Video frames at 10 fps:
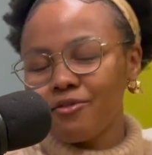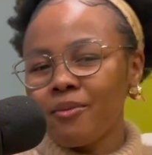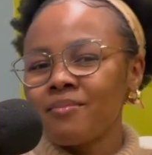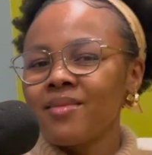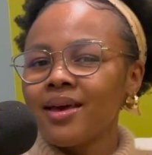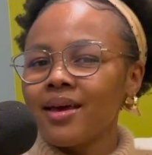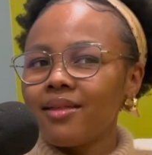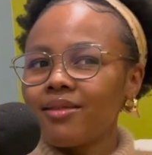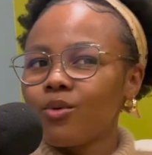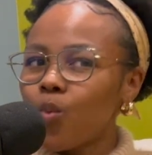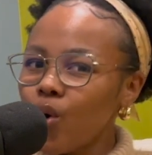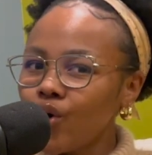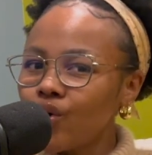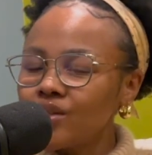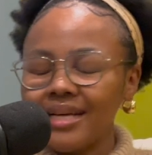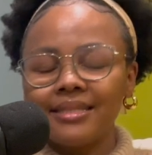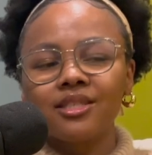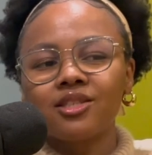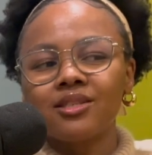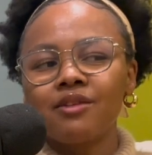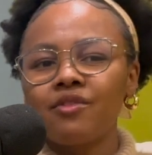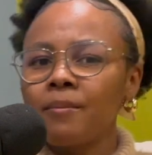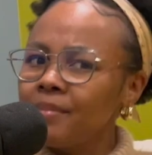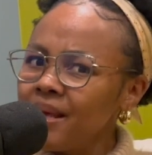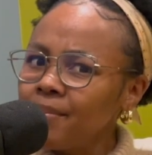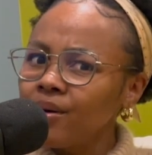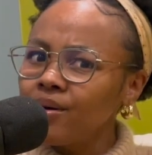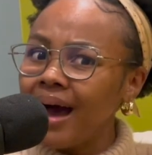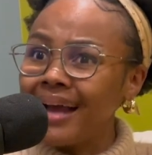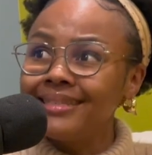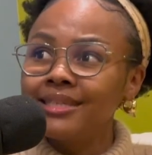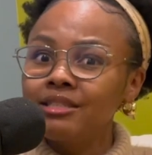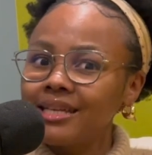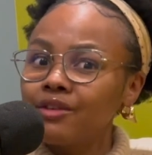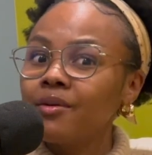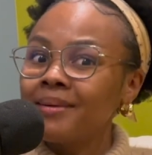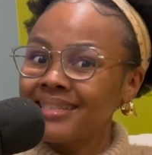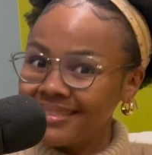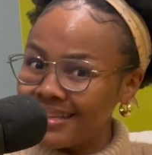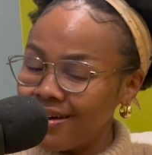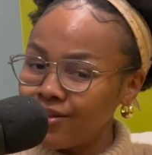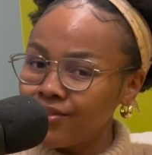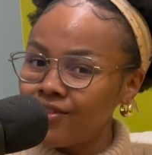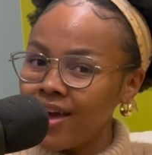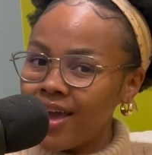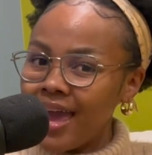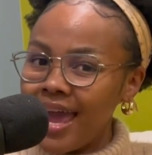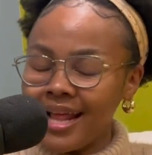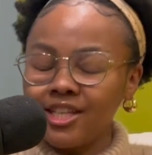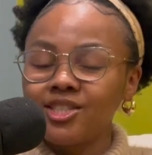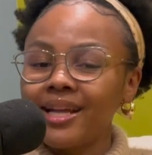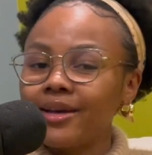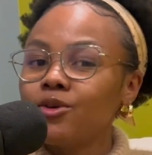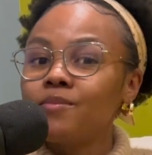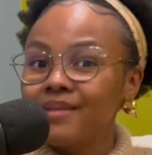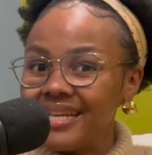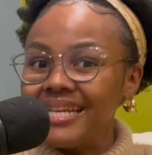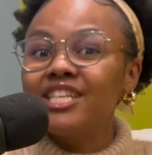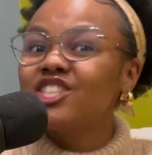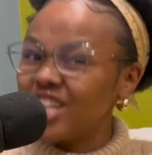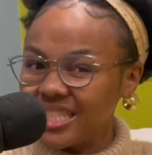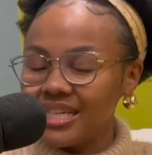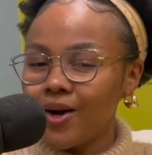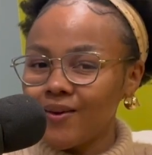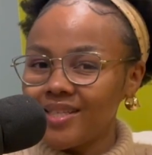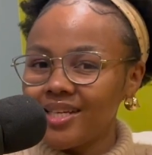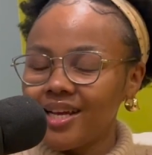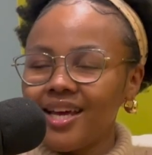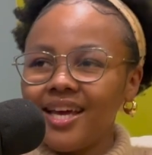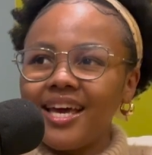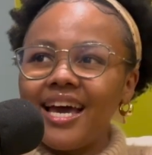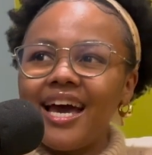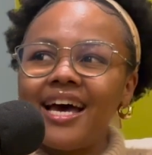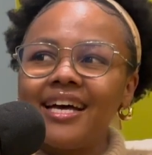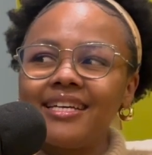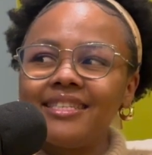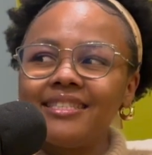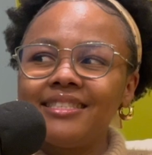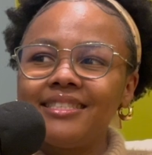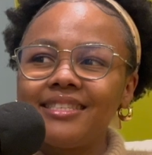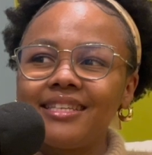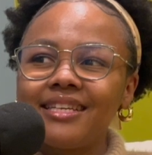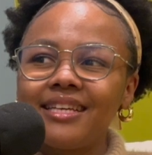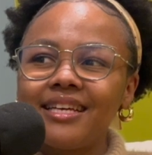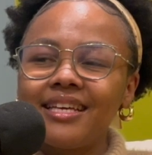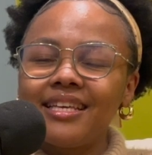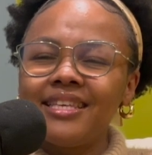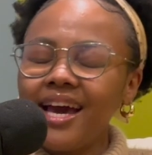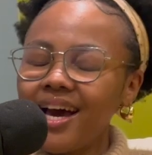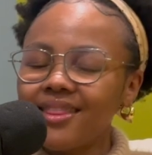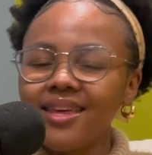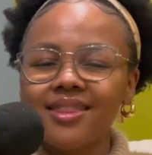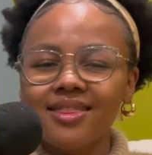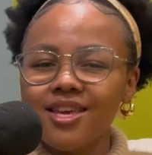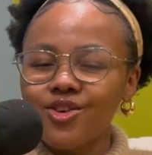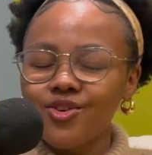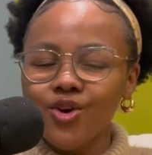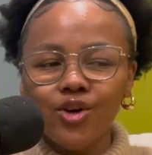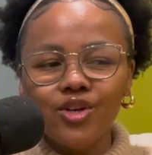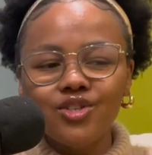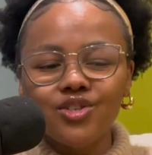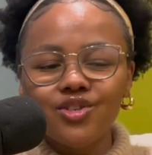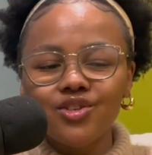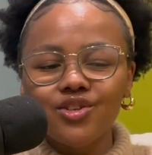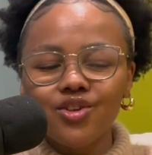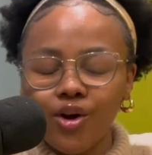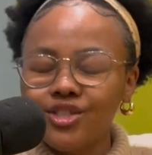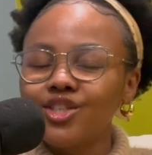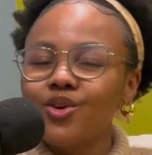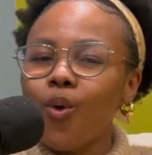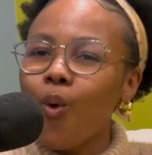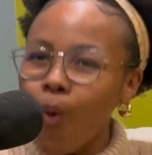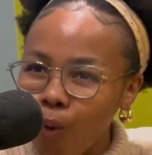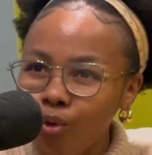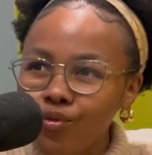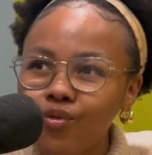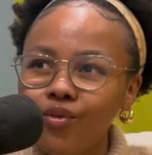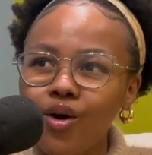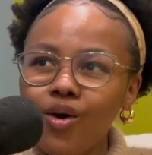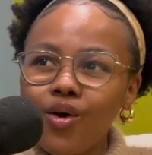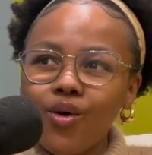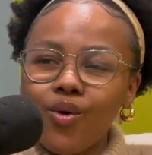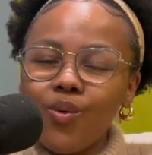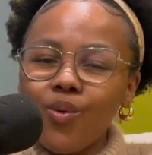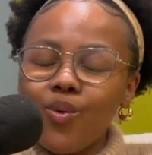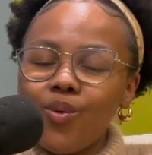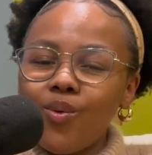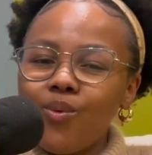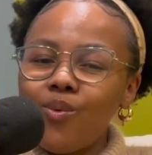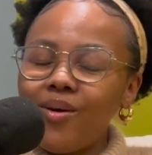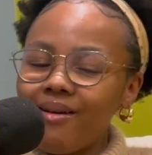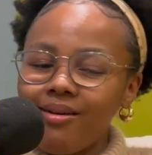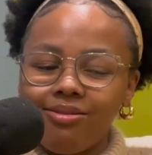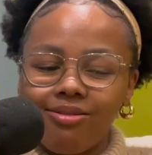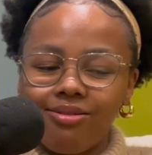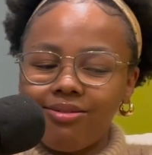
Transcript: from the world, I disconnect from people, I disconnect from myself, and I just like completely shut down. And yeah, I think the year started off with